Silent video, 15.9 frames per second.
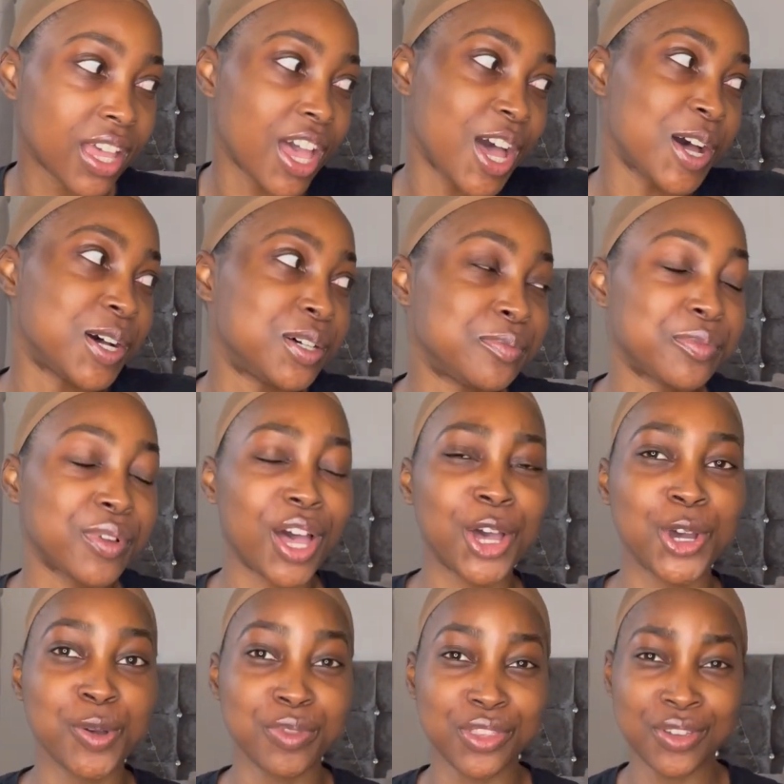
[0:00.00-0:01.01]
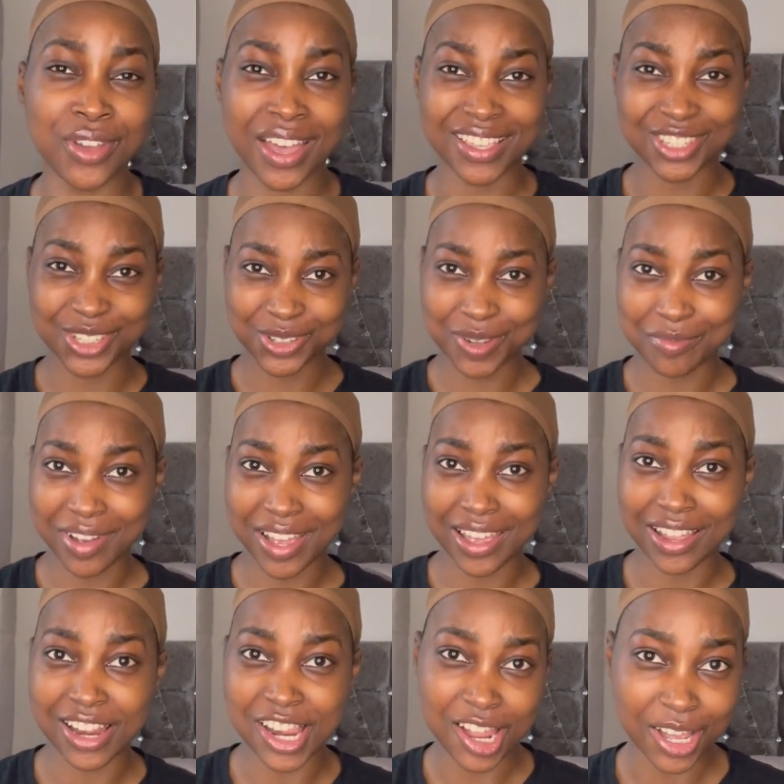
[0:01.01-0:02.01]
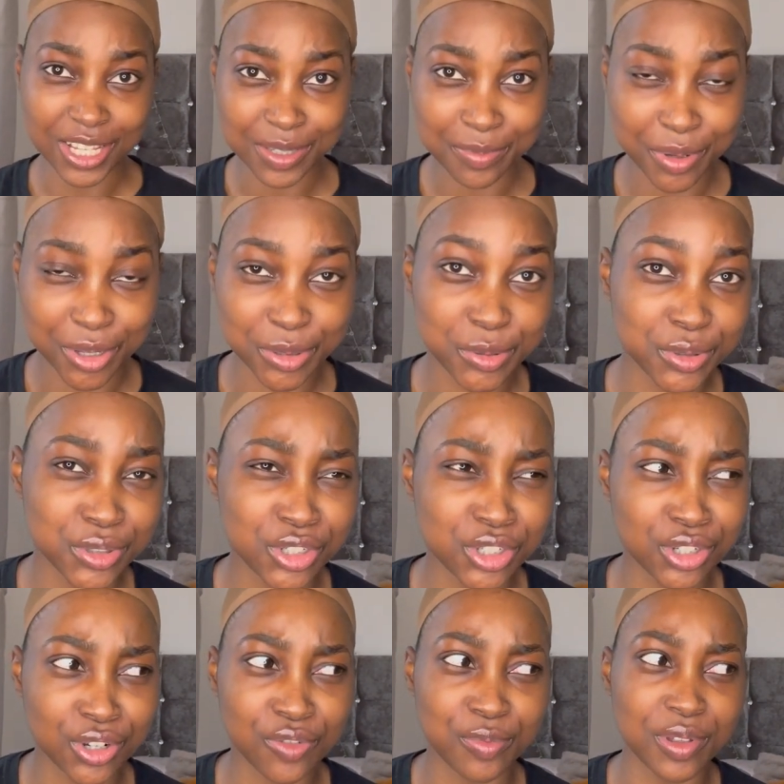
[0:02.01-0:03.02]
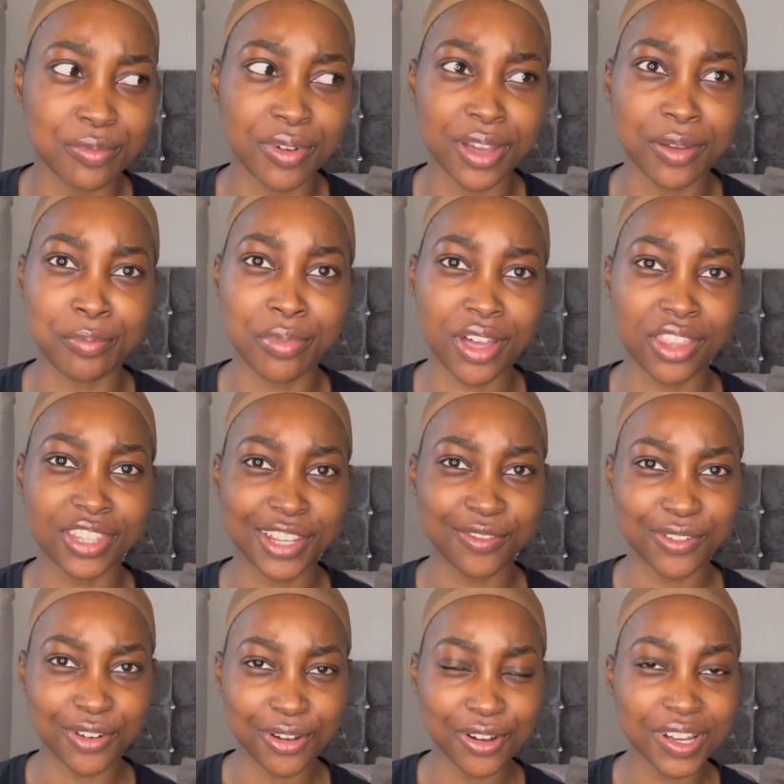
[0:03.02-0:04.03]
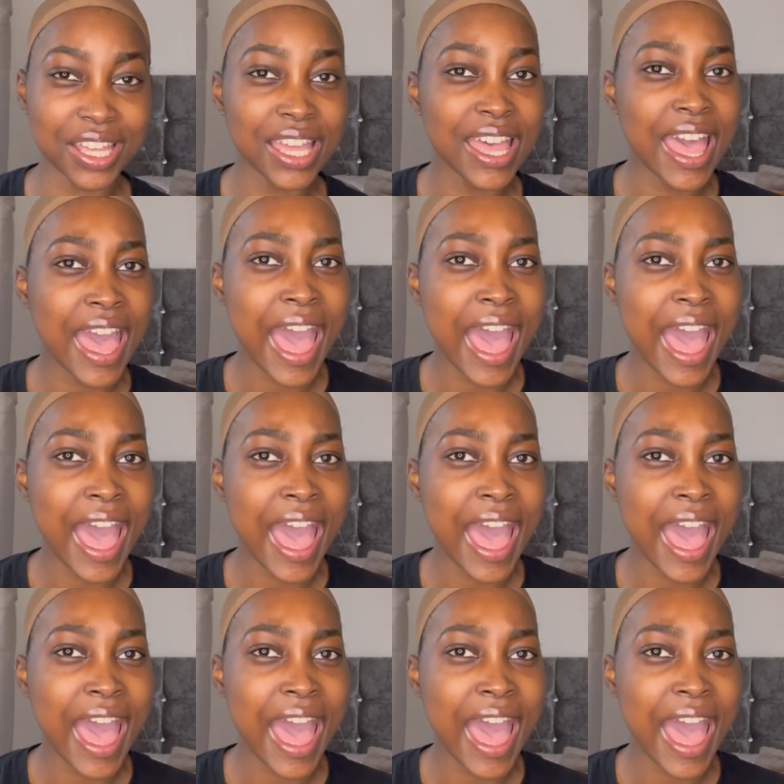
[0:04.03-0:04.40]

I hope that you guys enjoyed my last post, which should have been my birthday vlog.